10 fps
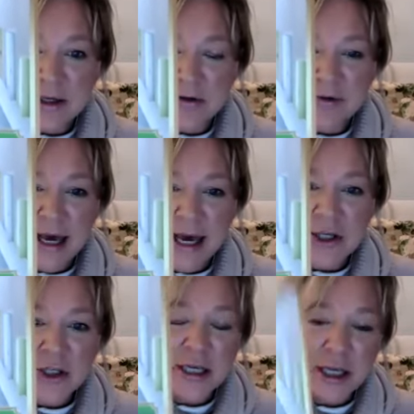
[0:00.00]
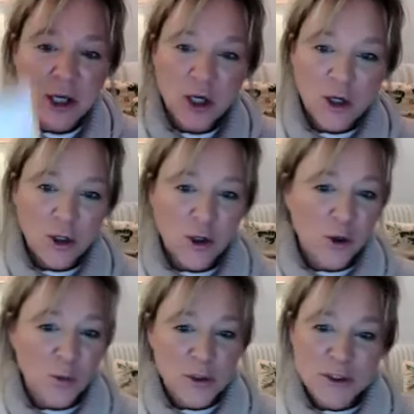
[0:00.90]
over? Actually, look
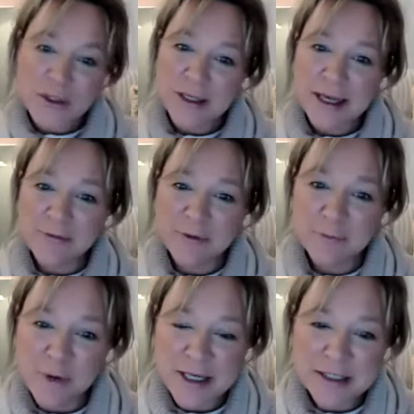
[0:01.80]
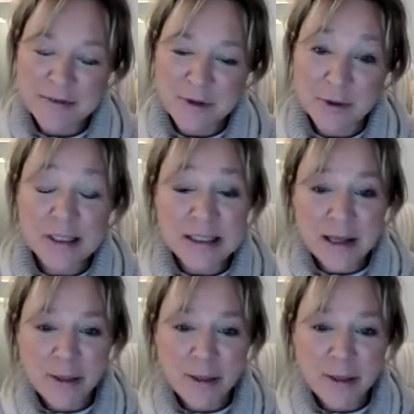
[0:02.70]
at what's to the left and right of you and say